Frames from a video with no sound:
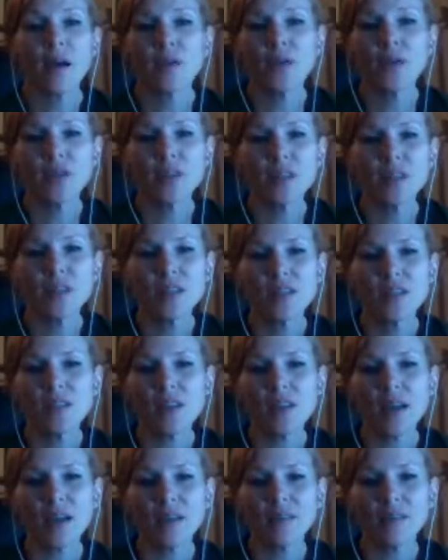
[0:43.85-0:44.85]
This is
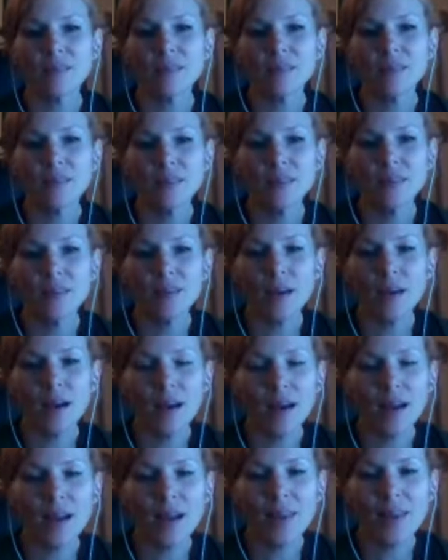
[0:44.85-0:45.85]
like
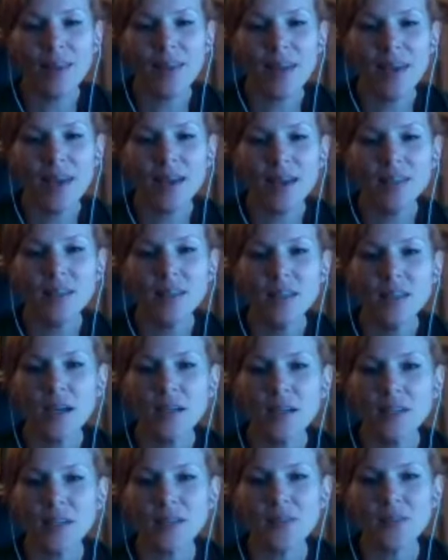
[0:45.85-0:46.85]
they can't deduct
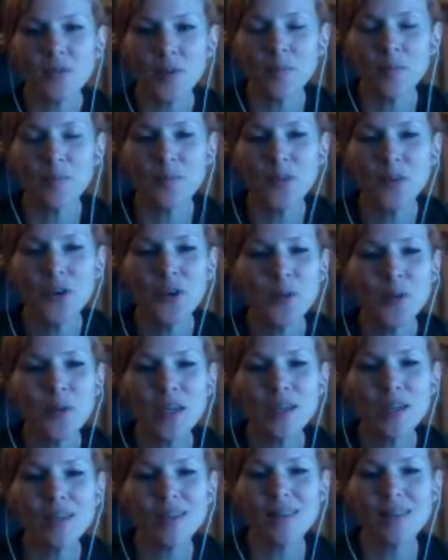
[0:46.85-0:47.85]
us from
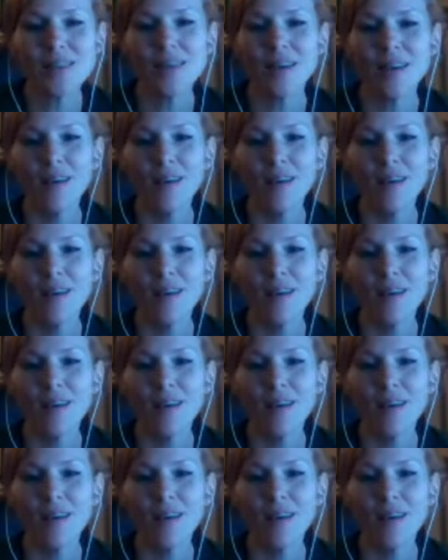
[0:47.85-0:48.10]
because it's